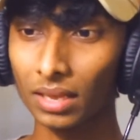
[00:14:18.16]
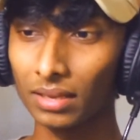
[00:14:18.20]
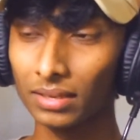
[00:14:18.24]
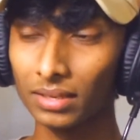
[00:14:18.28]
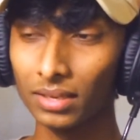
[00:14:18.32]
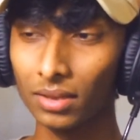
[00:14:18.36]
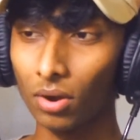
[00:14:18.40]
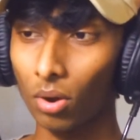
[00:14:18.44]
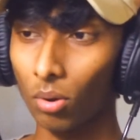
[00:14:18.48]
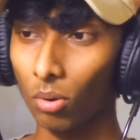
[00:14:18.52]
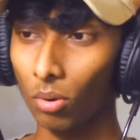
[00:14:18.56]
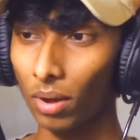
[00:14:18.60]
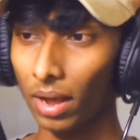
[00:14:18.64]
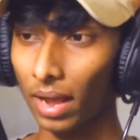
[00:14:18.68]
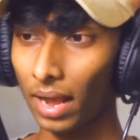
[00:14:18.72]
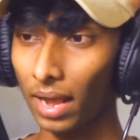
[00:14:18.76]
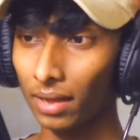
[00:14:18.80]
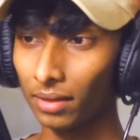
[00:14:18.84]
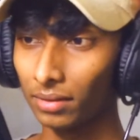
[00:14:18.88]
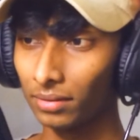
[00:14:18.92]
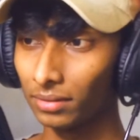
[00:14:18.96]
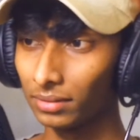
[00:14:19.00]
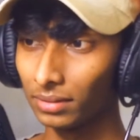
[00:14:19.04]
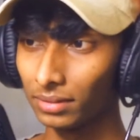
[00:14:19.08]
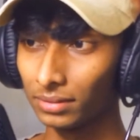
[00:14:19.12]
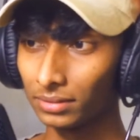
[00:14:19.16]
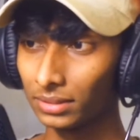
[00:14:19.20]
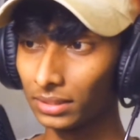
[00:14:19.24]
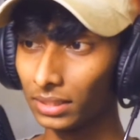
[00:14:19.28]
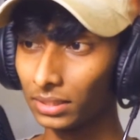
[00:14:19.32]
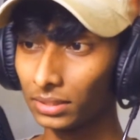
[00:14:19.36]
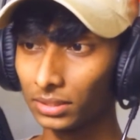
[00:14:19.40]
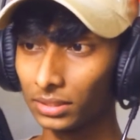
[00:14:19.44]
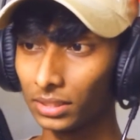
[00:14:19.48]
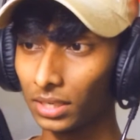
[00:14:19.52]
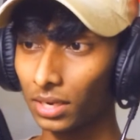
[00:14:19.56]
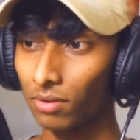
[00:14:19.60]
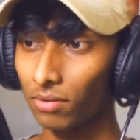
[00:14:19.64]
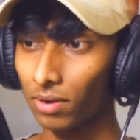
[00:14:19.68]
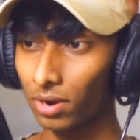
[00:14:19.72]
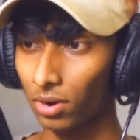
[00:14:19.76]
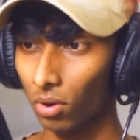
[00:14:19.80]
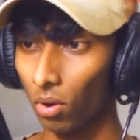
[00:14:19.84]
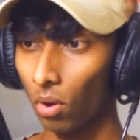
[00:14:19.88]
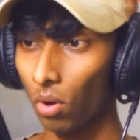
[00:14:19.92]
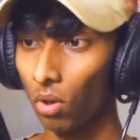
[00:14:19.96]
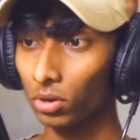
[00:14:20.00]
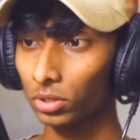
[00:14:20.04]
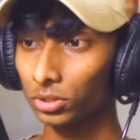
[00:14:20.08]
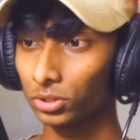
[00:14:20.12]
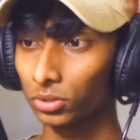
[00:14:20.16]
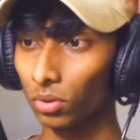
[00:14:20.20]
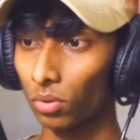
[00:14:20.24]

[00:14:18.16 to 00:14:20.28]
you know, sincere at all.